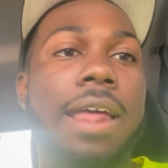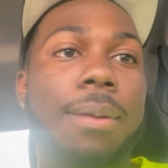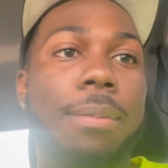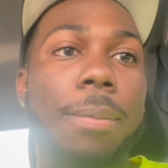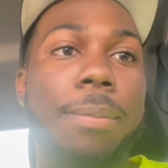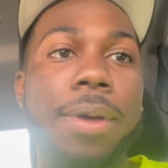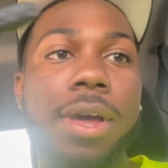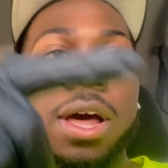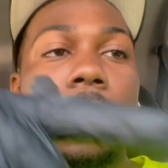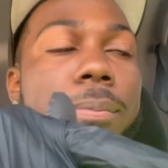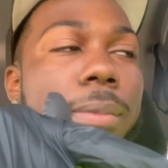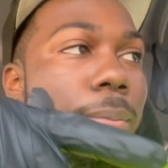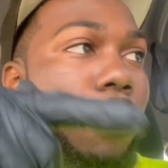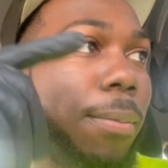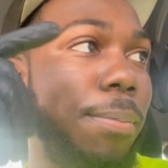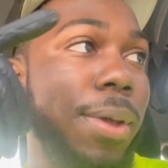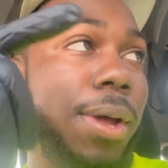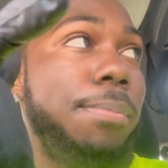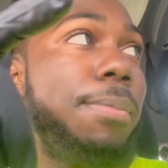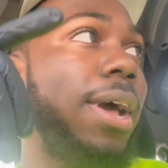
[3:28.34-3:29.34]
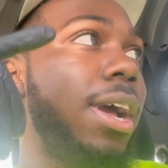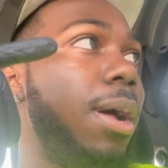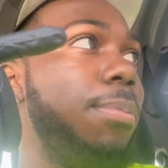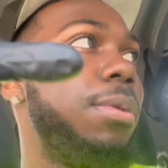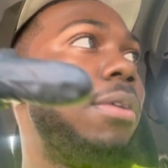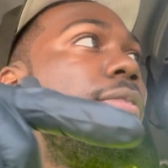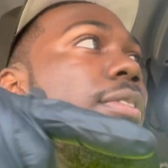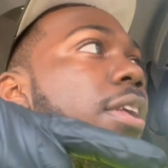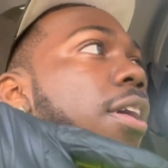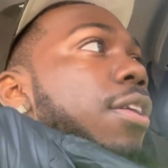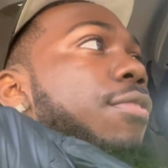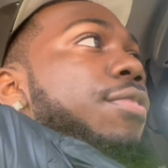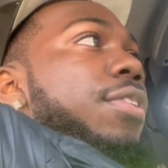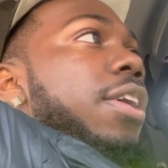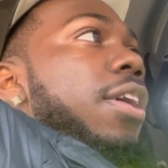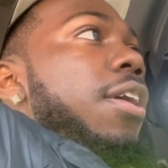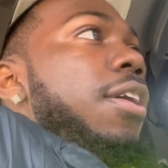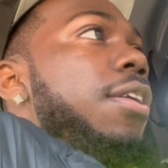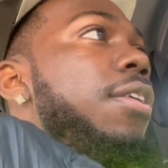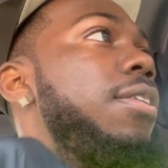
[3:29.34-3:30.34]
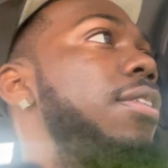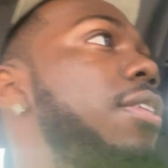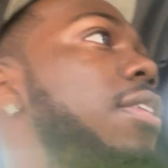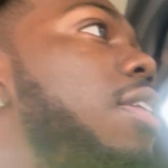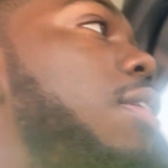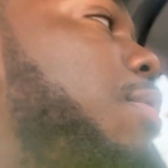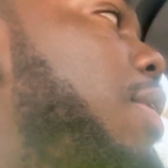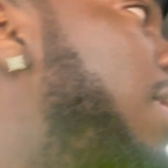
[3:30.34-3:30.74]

I'm gonna pick up. I'm gonna pick back up the vlog for y'all. We